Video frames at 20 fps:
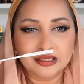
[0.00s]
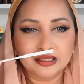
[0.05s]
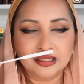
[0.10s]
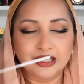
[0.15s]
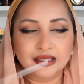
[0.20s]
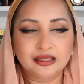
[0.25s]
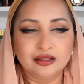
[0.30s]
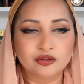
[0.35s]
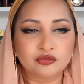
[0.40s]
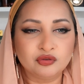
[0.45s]

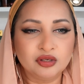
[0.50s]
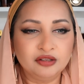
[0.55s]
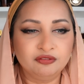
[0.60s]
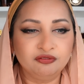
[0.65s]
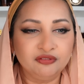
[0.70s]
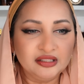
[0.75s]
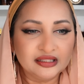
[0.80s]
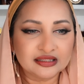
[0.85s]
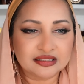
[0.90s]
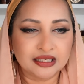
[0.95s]
It literally
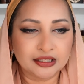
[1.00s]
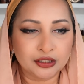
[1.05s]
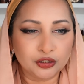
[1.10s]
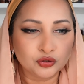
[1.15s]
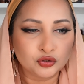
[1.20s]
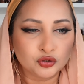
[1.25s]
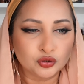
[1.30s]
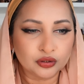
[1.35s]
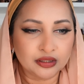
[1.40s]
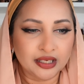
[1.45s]
feels like
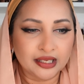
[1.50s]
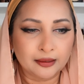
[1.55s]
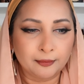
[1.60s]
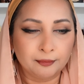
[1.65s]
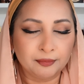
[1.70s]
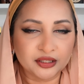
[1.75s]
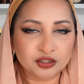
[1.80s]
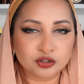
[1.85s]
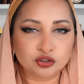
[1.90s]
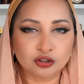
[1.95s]
you took like a
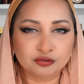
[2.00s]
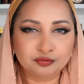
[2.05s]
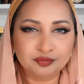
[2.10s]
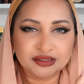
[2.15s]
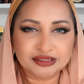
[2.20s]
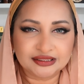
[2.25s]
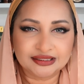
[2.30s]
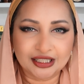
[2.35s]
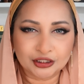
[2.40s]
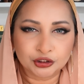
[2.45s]
bunch of
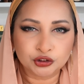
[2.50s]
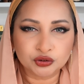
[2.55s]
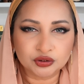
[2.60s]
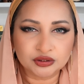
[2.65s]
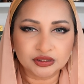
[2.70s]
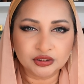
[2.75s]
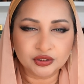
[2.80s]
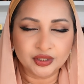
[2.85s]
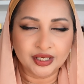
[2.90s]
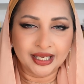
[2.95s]

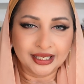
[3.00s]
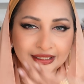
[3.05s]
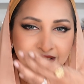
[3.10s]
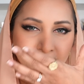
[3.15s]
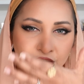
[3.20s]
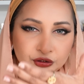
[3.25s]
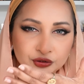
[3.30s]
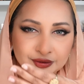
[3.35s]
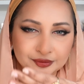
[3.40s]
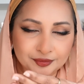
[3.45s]
pistachios in your hand
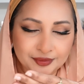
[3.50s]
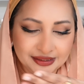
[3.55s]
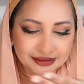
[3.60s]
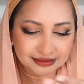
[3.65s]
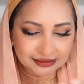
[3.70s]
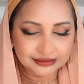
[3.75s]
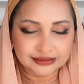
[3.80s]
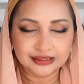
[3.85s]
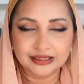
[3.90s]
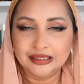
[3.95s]
and you smelled
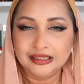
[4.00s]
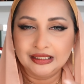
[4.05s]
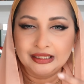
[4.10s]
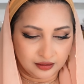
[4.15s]
it.